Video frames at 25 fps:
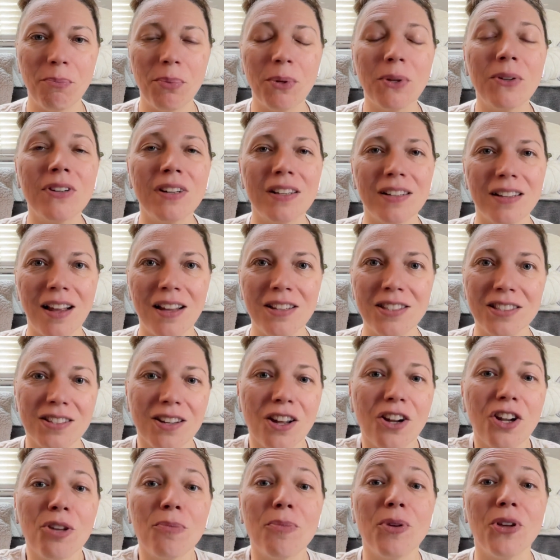build
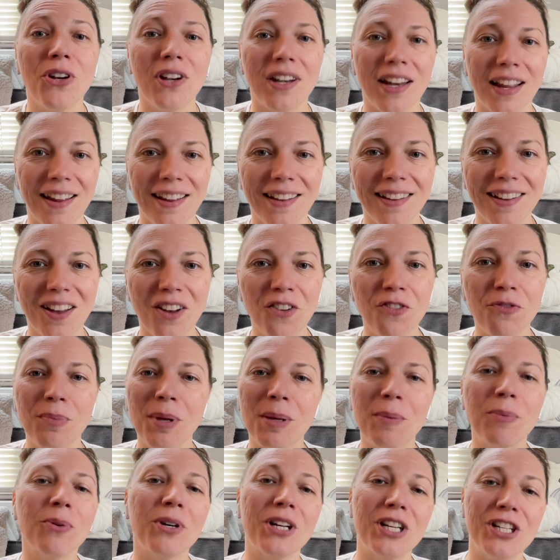a community of
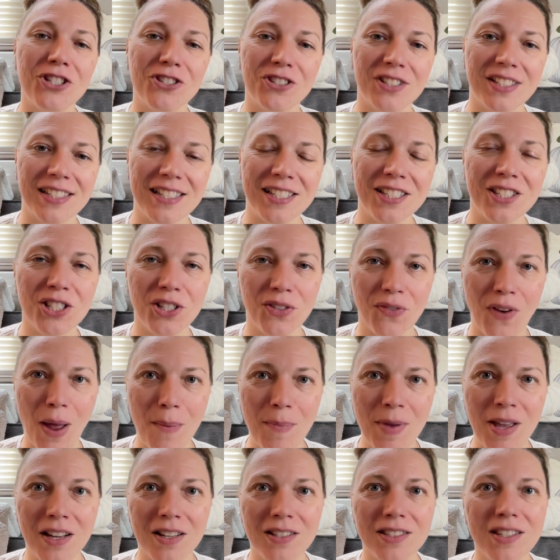people interested in
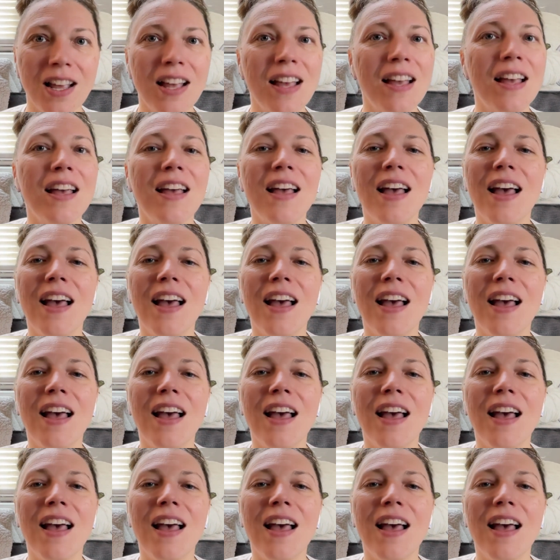ceramics.